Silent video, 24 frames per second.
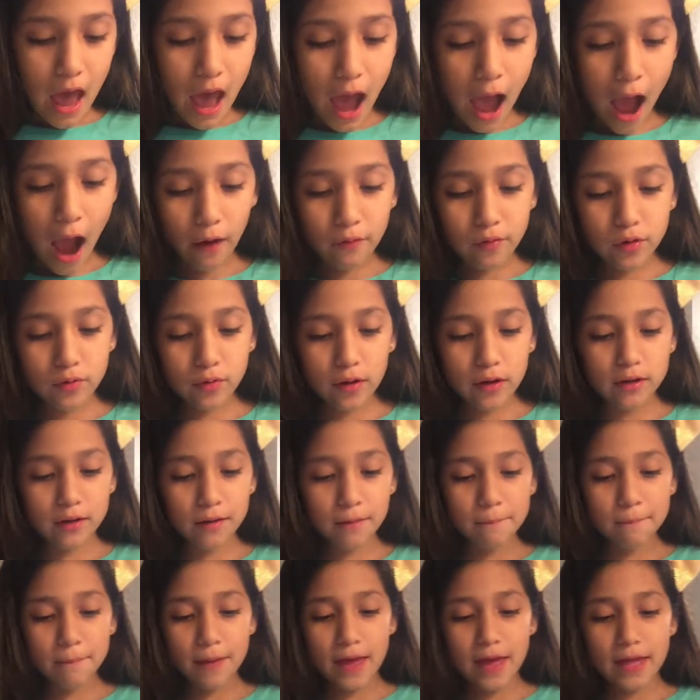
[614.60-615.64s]
I would
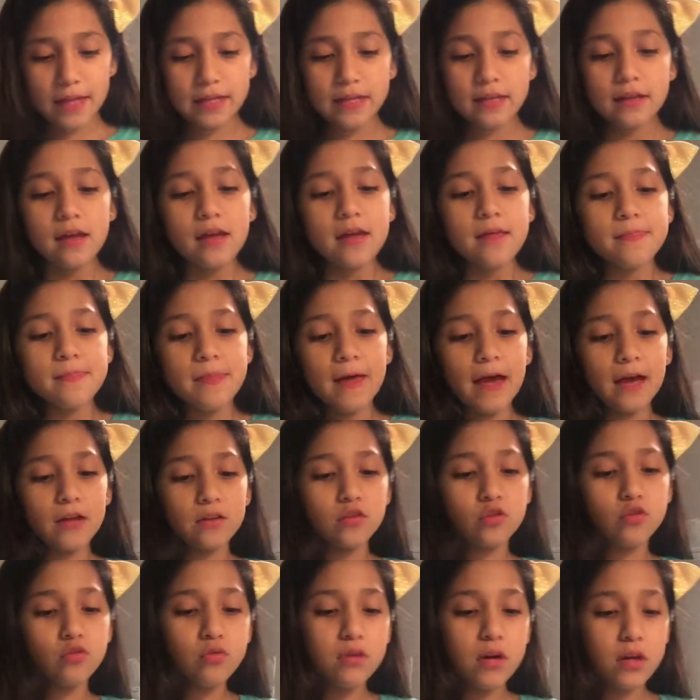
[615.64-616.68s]
recommend that
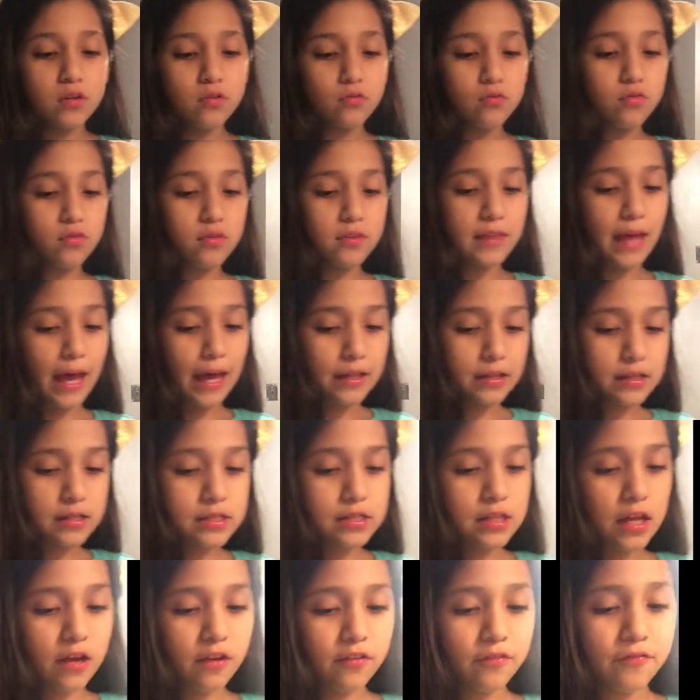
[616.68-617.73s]
you could use that
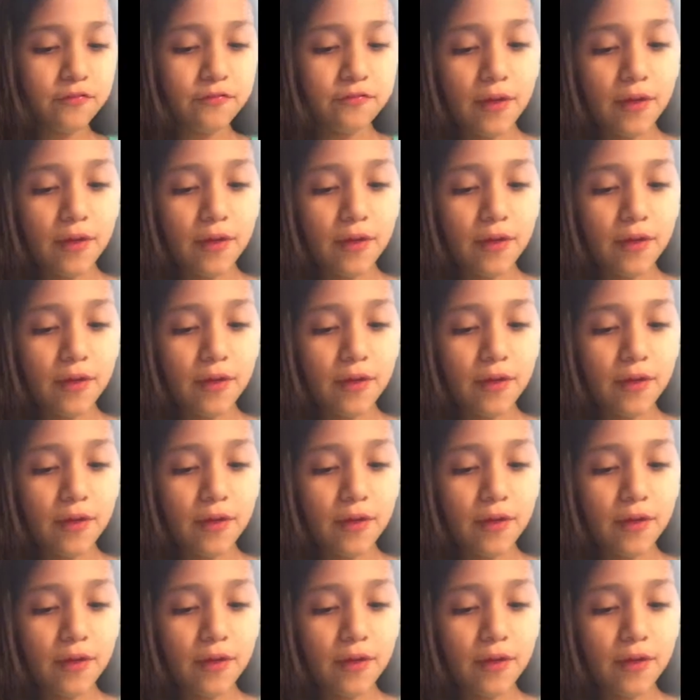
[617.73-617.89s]
stuff.